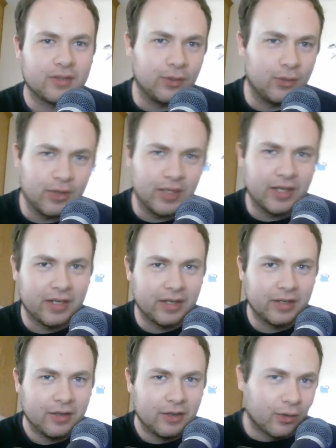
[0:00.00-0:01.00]

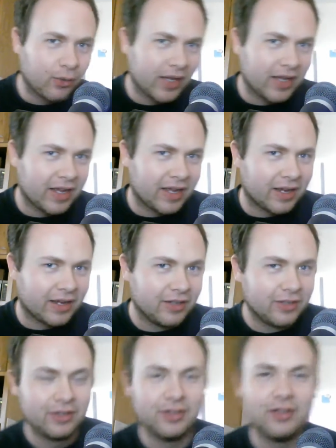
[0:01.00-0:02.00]
slowly away
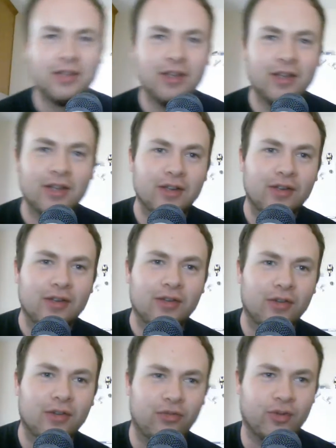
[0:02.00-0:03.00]

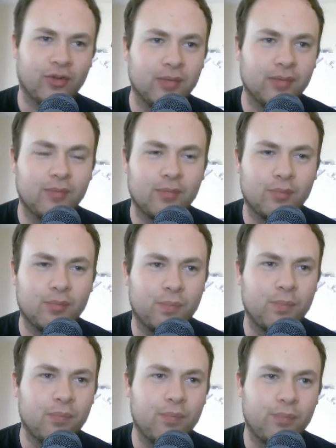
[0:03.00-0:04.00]
from
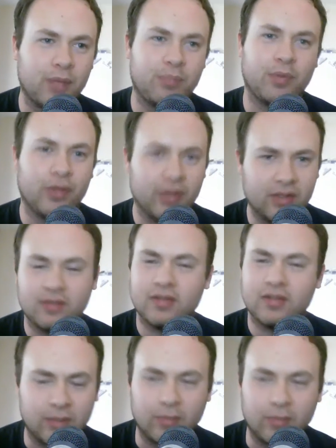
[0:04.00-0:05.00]
people that
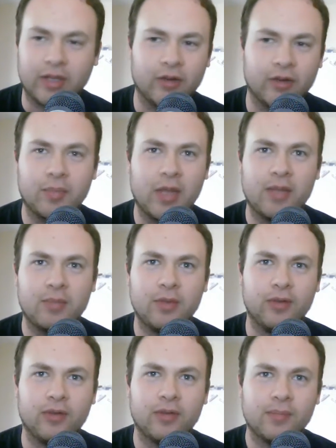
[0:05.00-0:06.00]
seem like they're in a bad
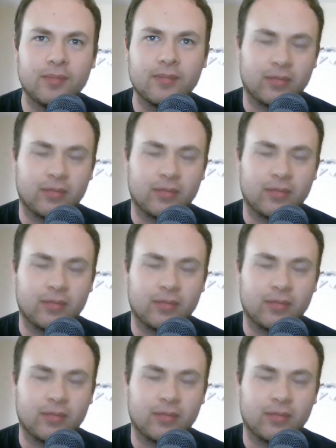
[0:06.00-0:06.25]
mood.